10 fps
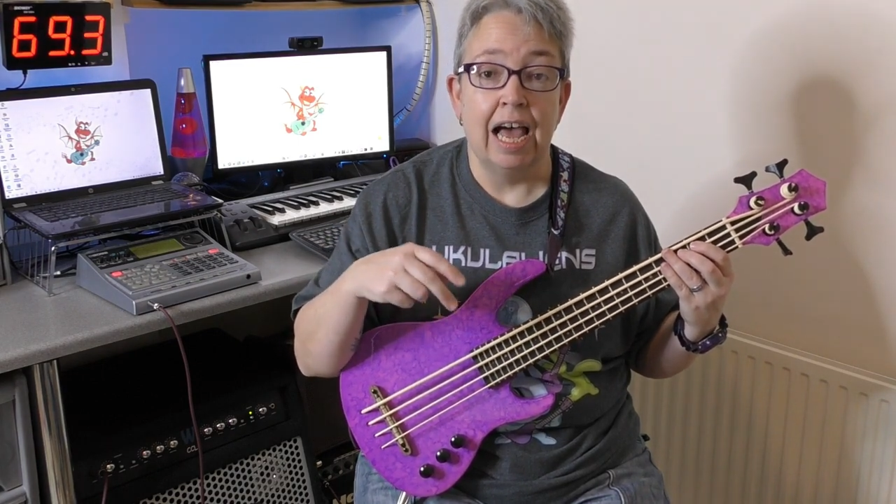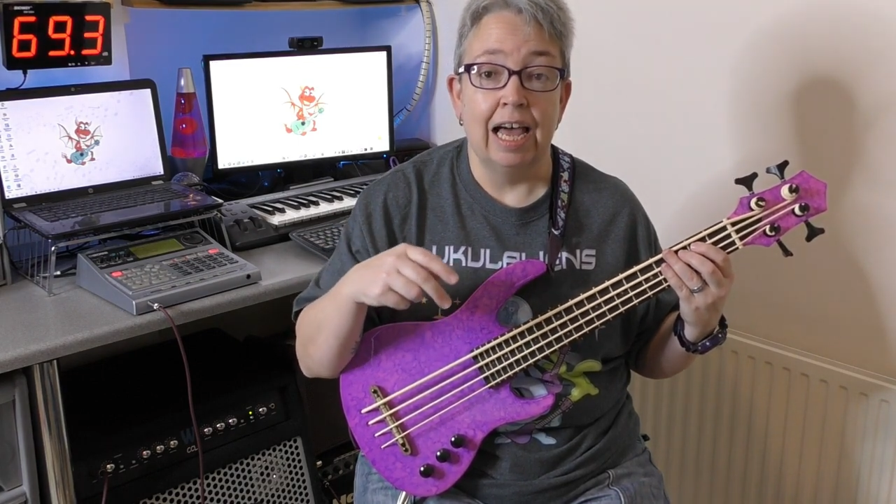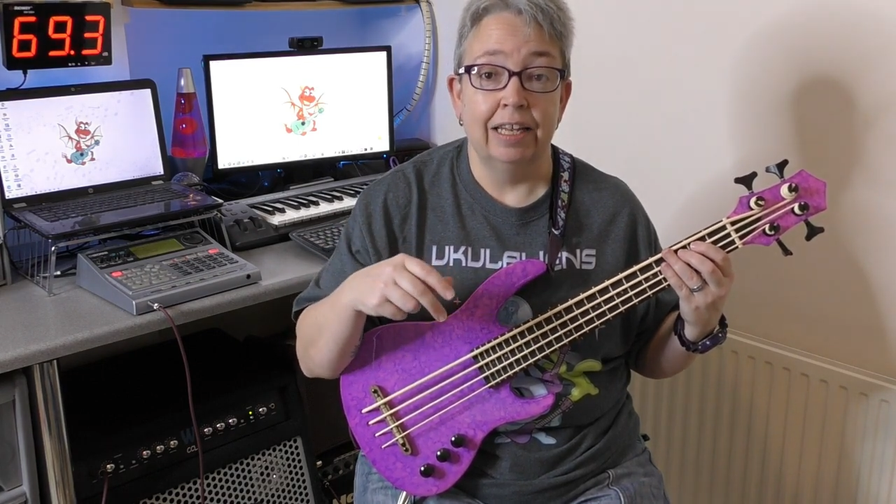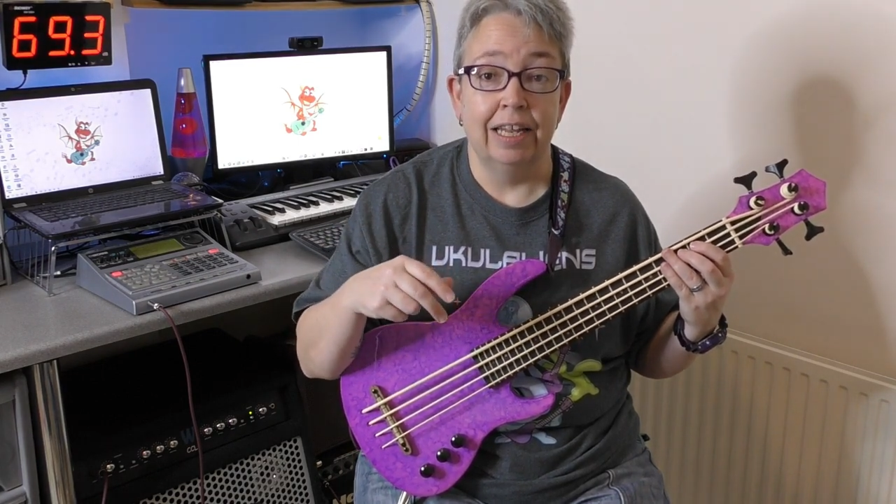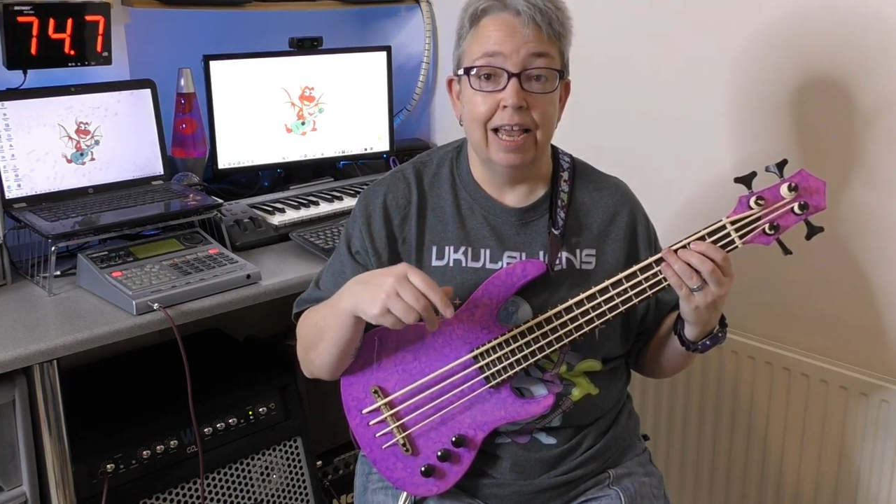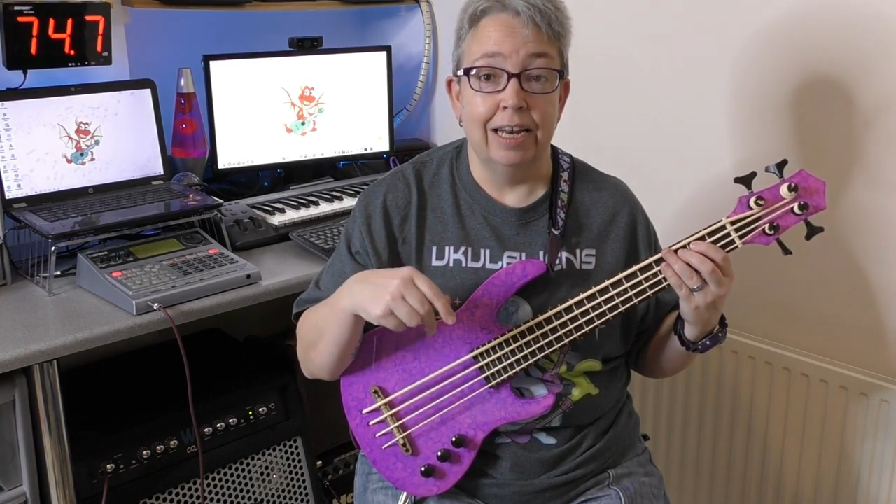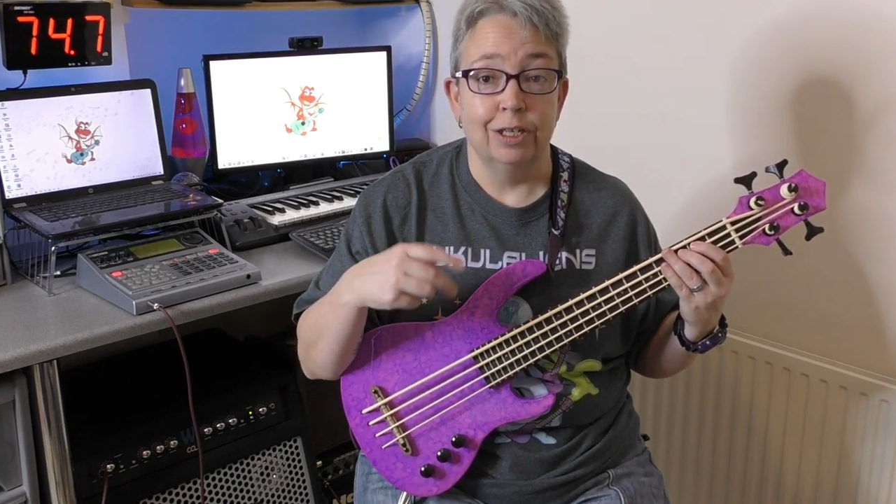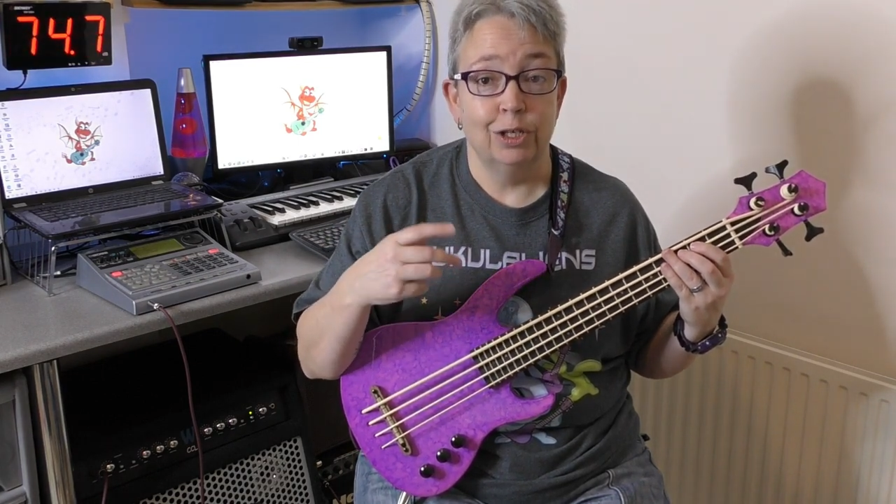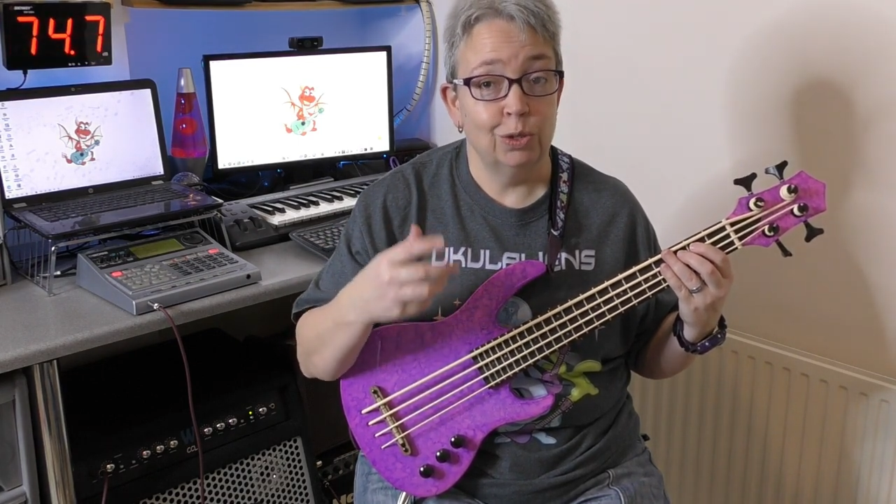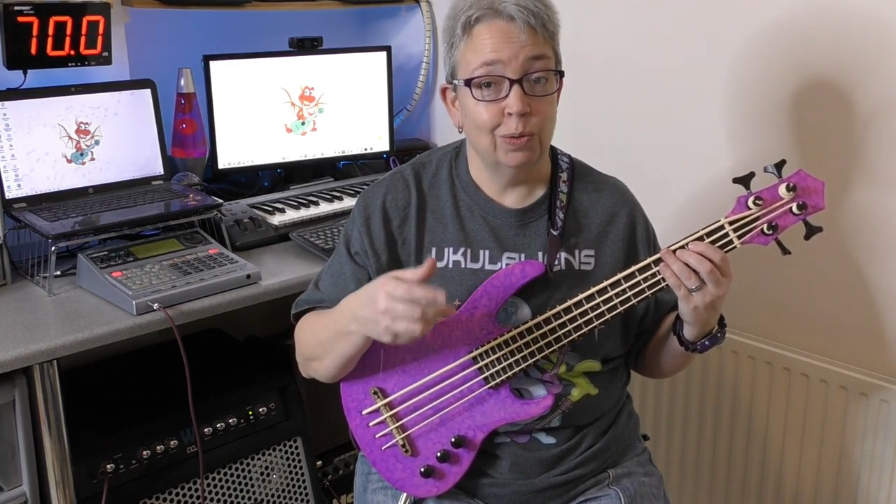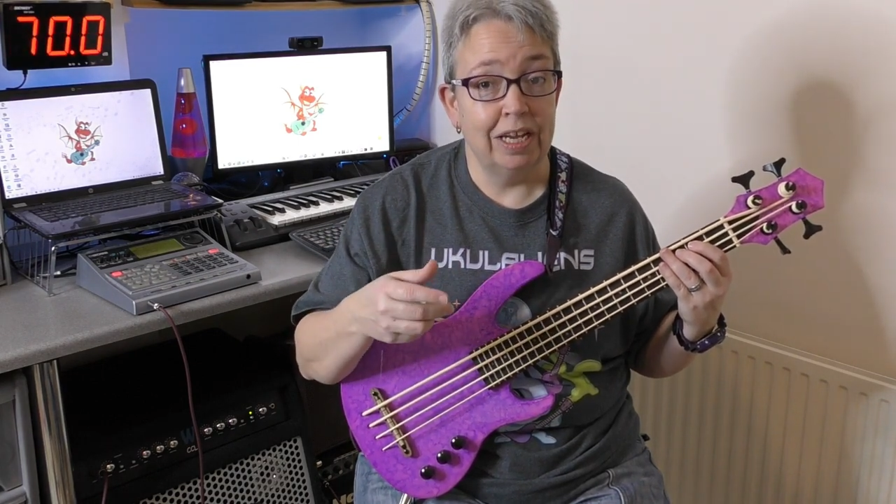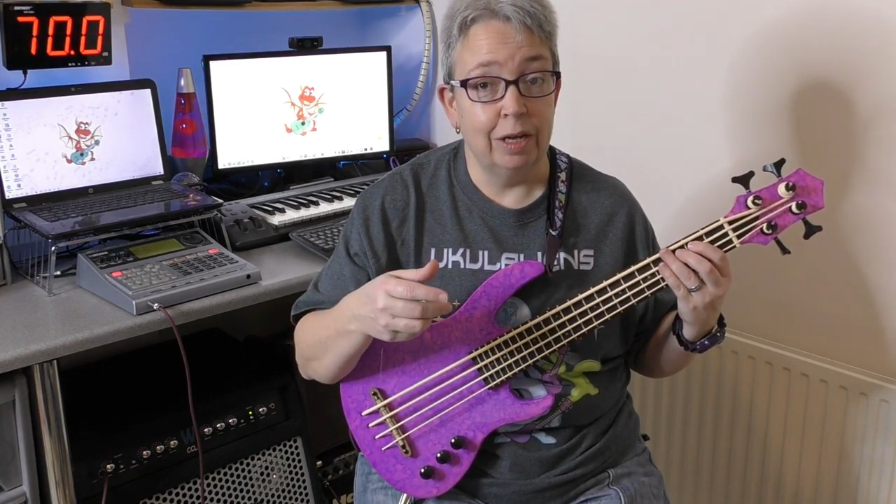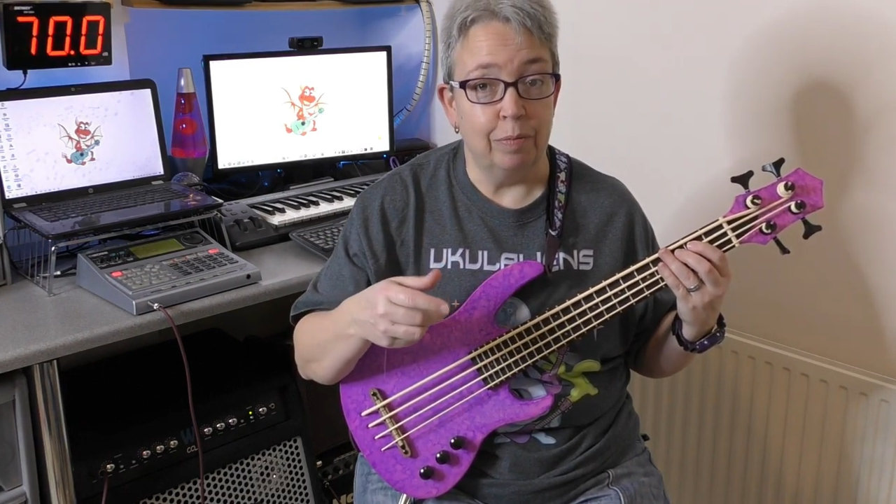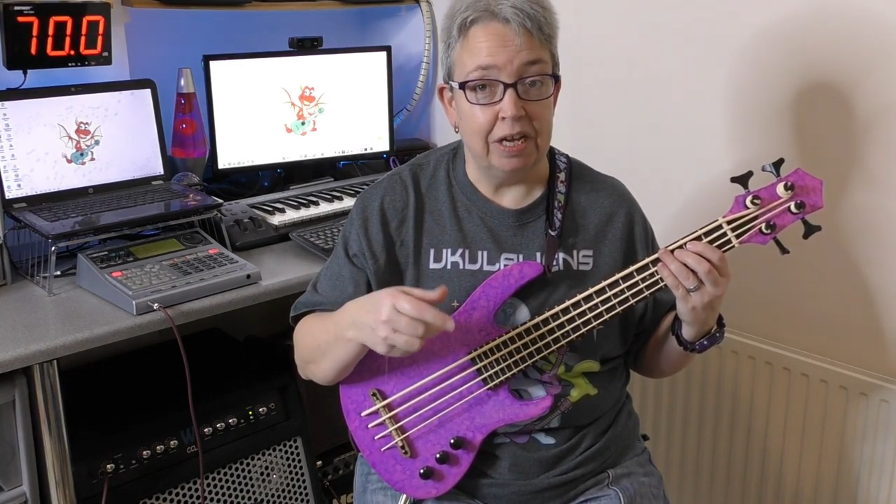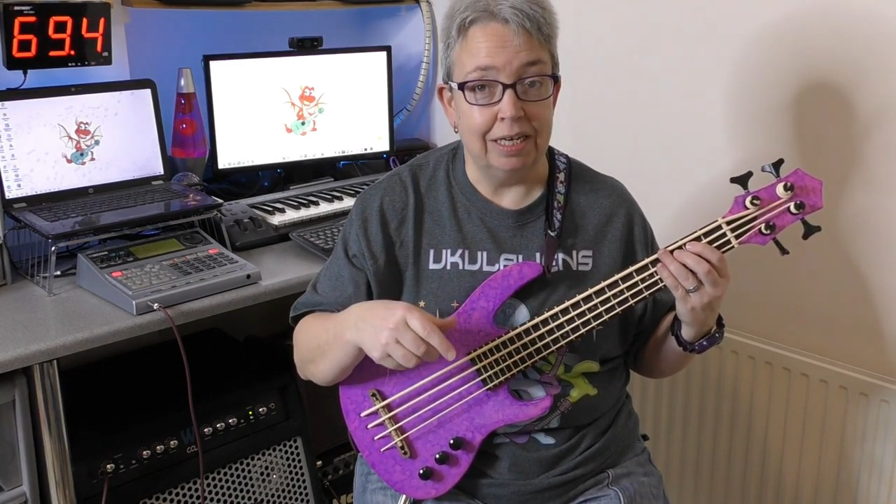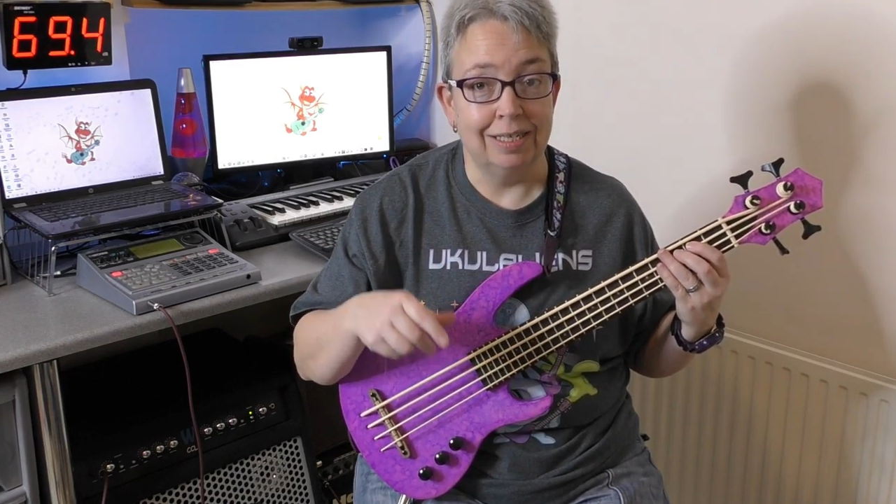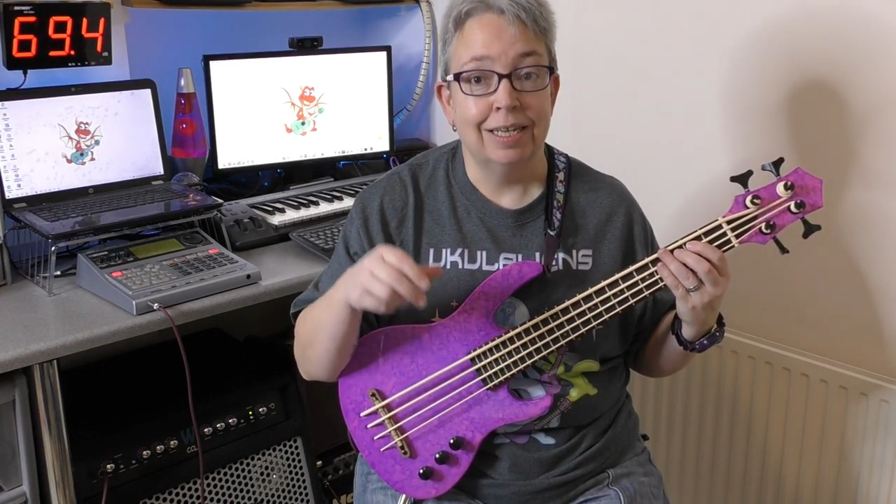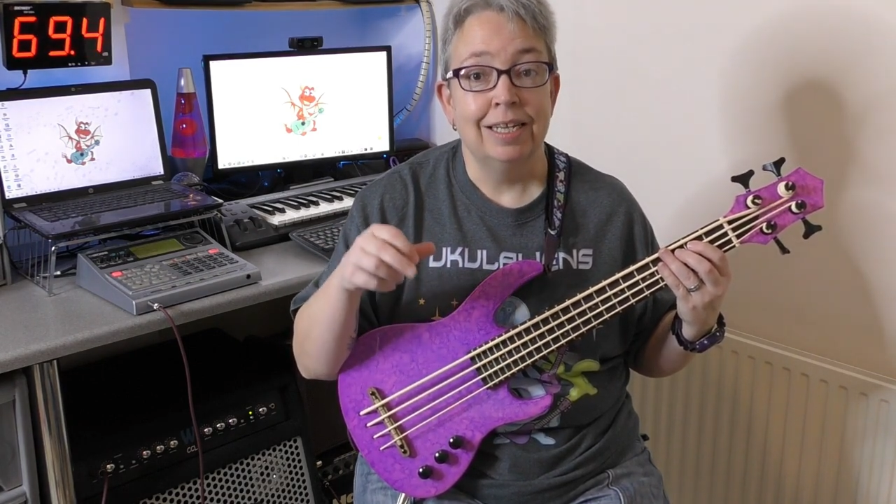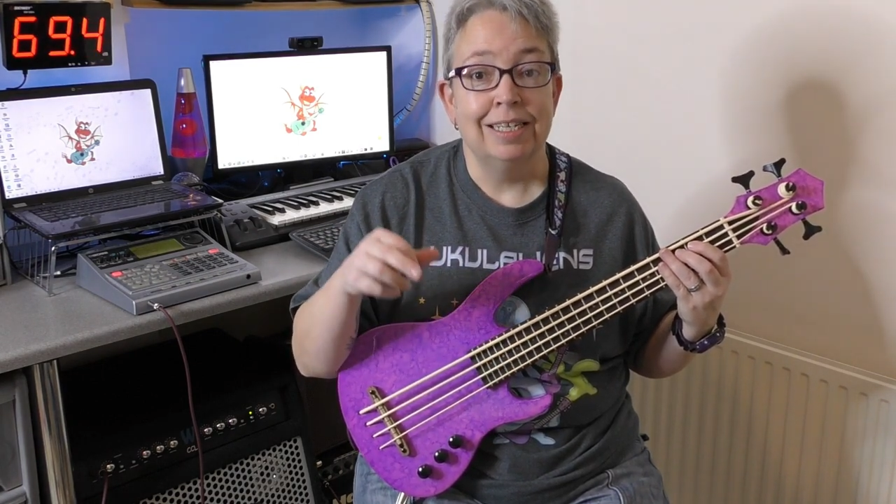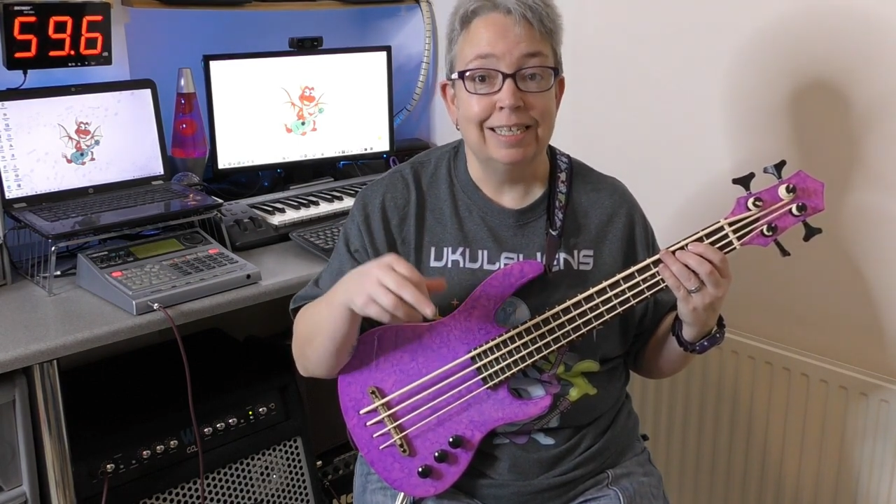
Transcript: and then swing beats